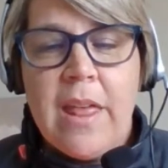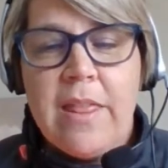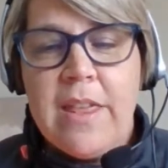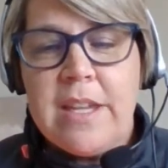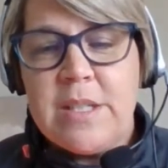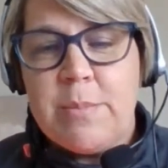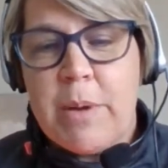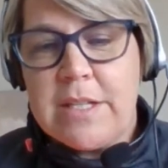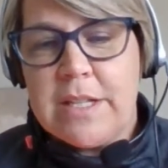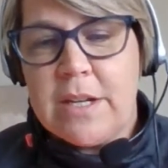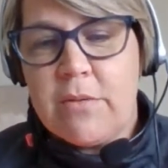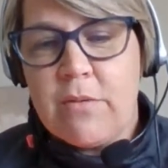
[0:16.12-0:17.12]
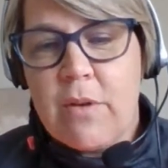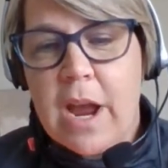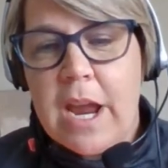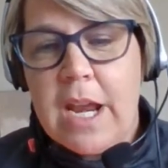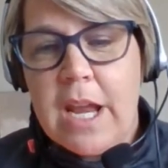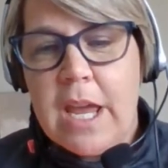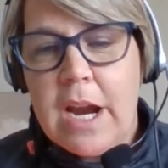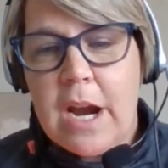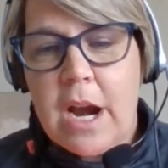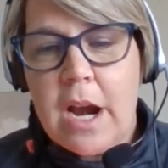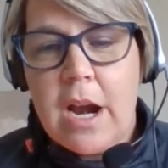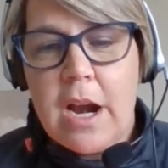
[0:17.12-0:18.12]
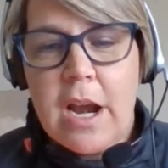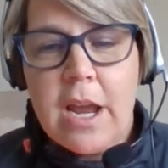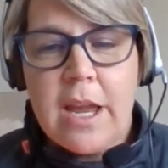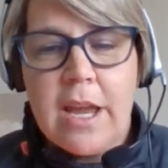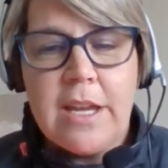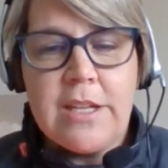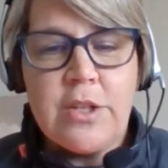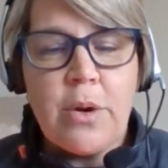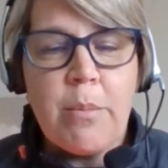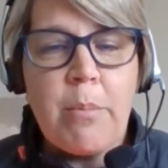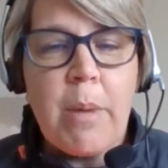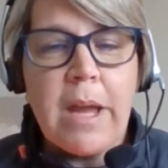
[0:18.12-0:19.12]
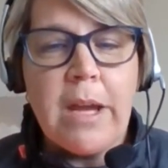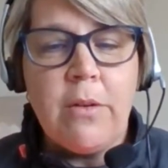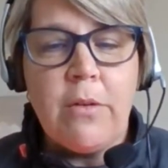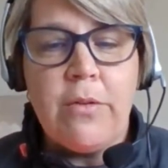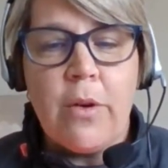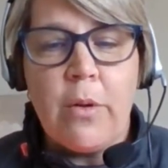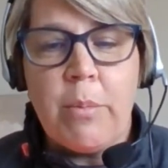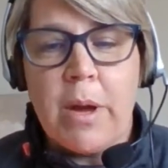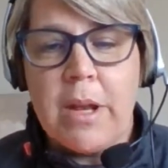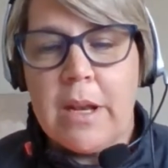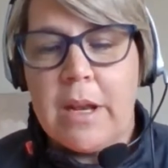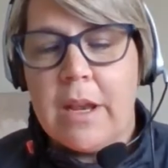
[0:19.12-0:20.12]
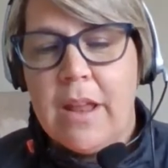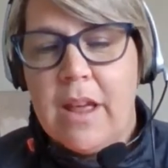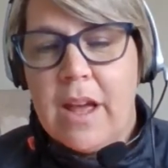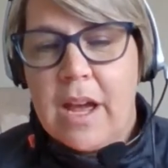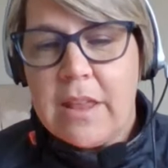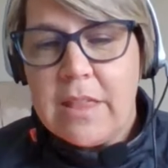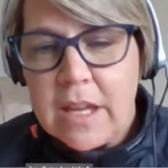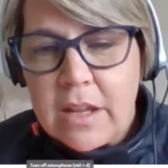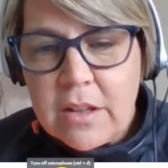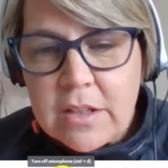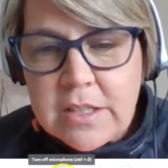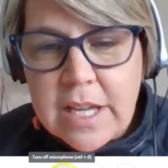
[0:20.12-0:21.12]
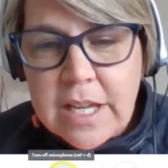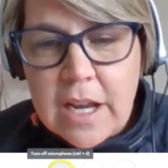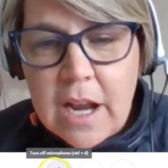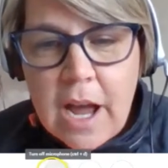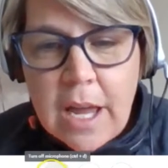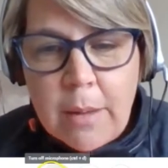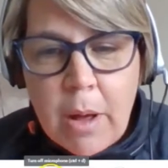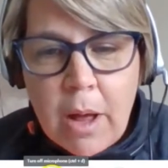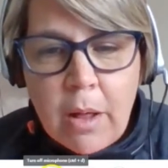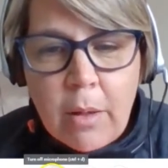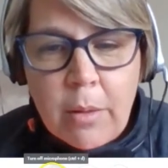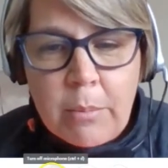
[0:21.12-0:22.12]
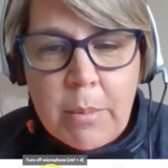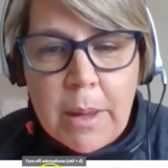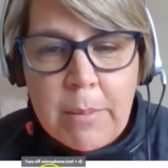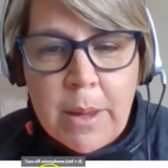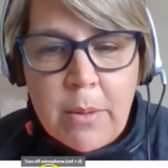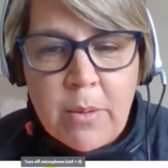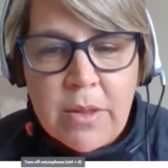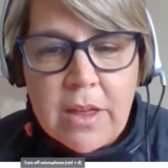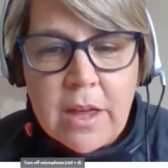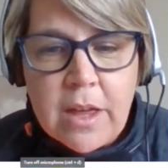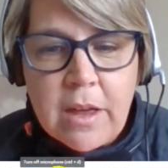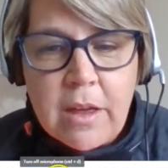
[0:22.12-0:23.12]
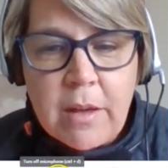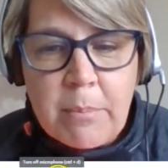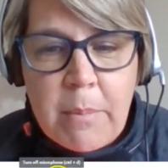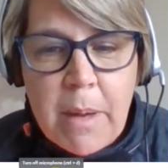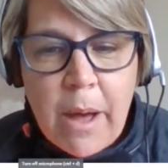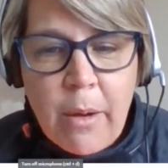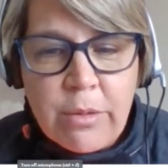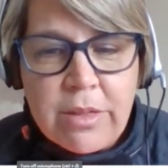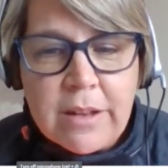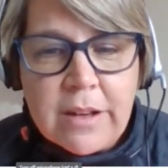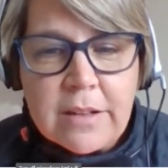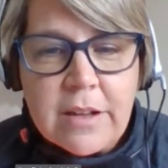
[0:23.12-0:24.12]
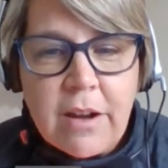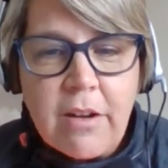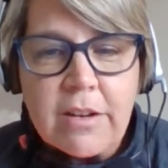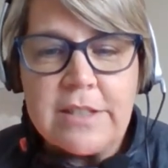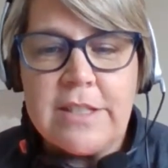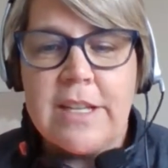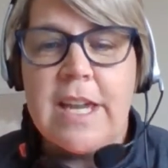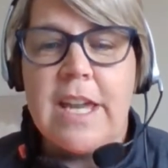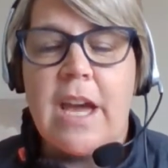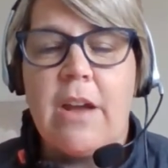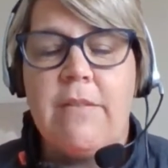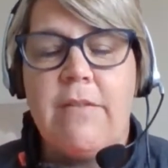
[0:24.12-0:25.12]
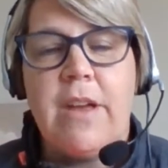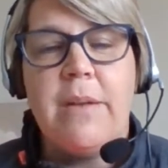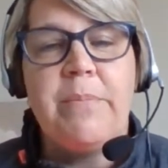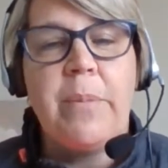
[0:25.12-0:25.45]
This button right here is your microphone button. I think it looks like an eyeball, maybe with a mouth and a tongue sticking out of it.